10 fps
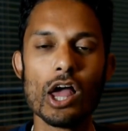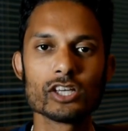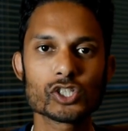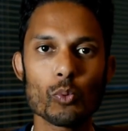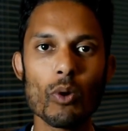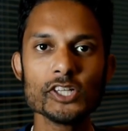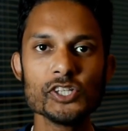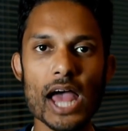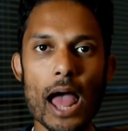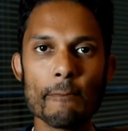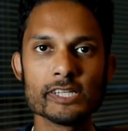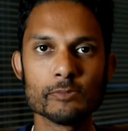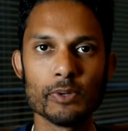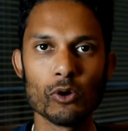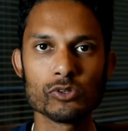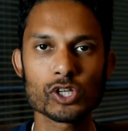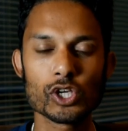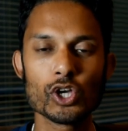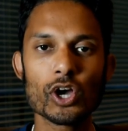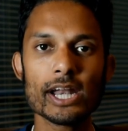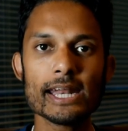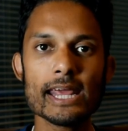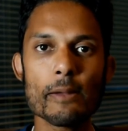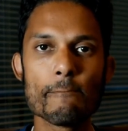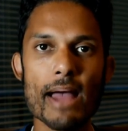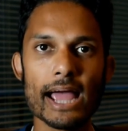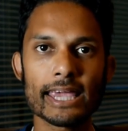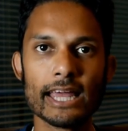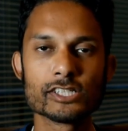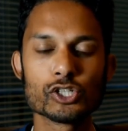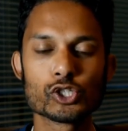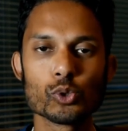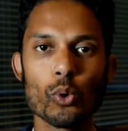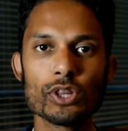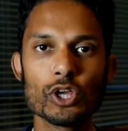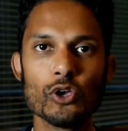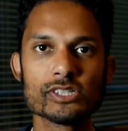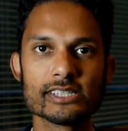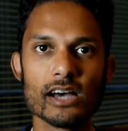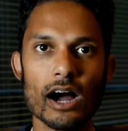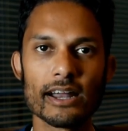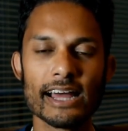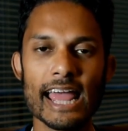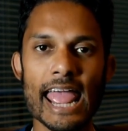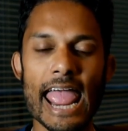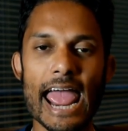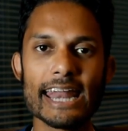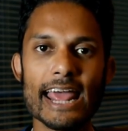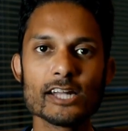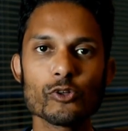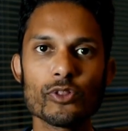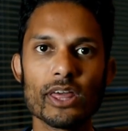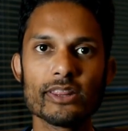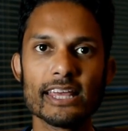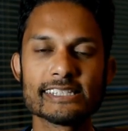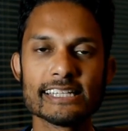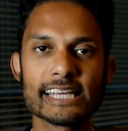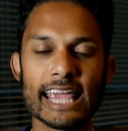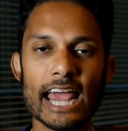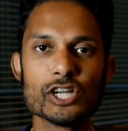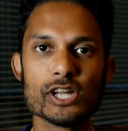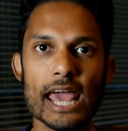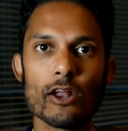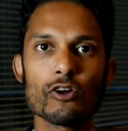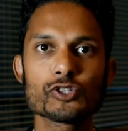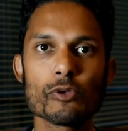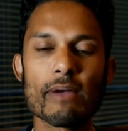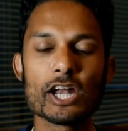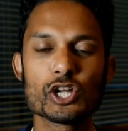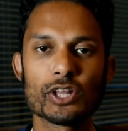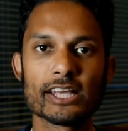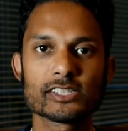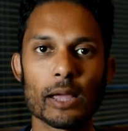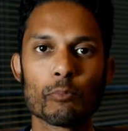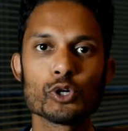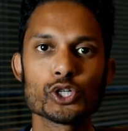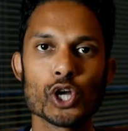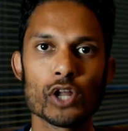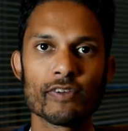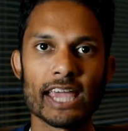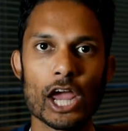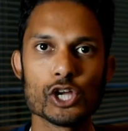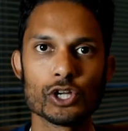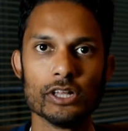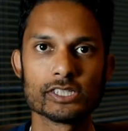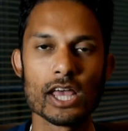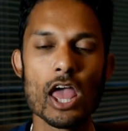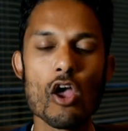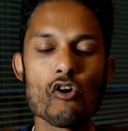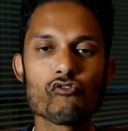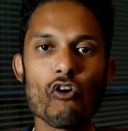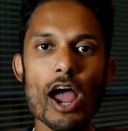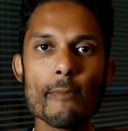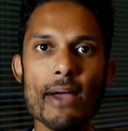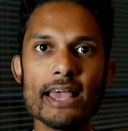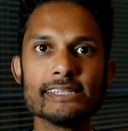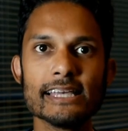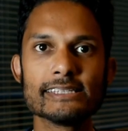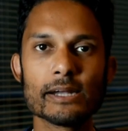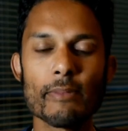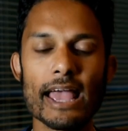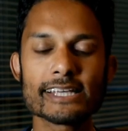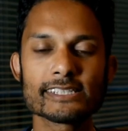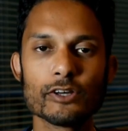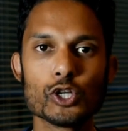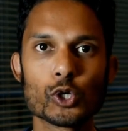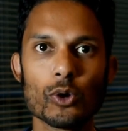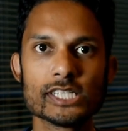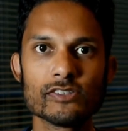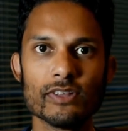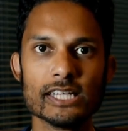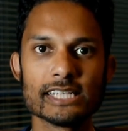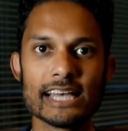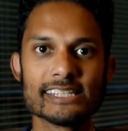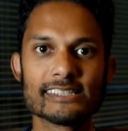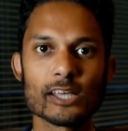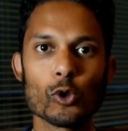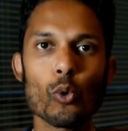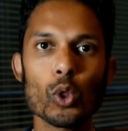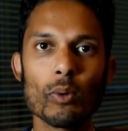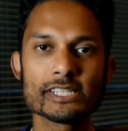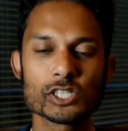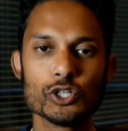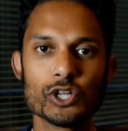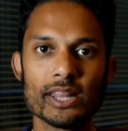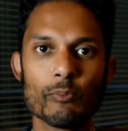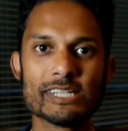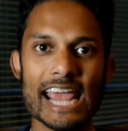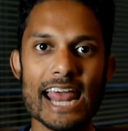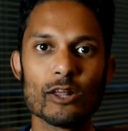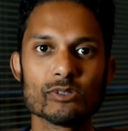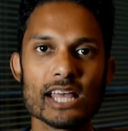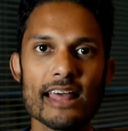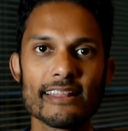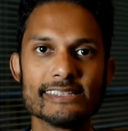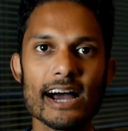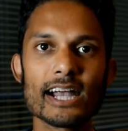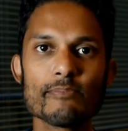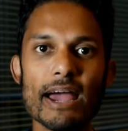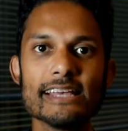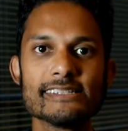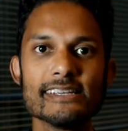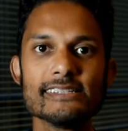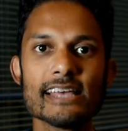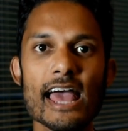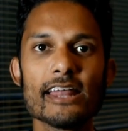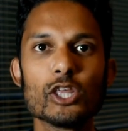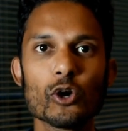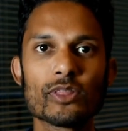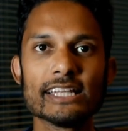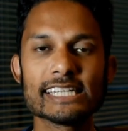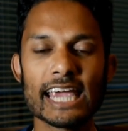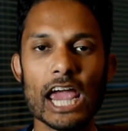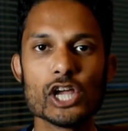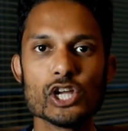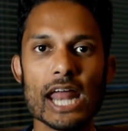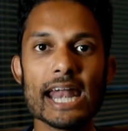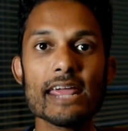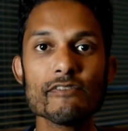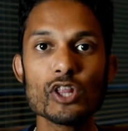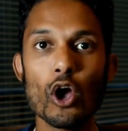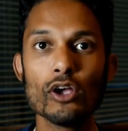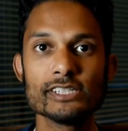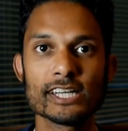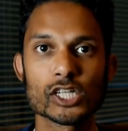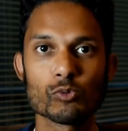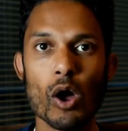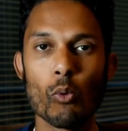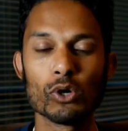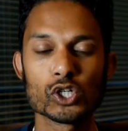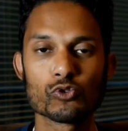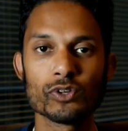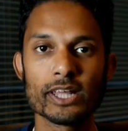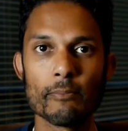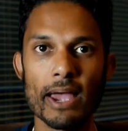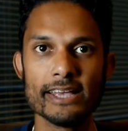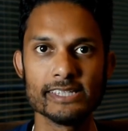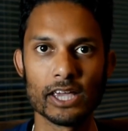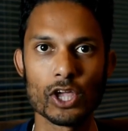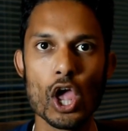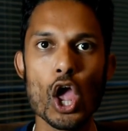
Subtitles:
So once your app is built, you're going to need a backend to store the user data and handle the authentication, and also manage things like push notifications. Firebase is an excellent choice for this, as it's an all-in-one solution which handles the databases, the authentication, and even the hosting as well, which is really amazing.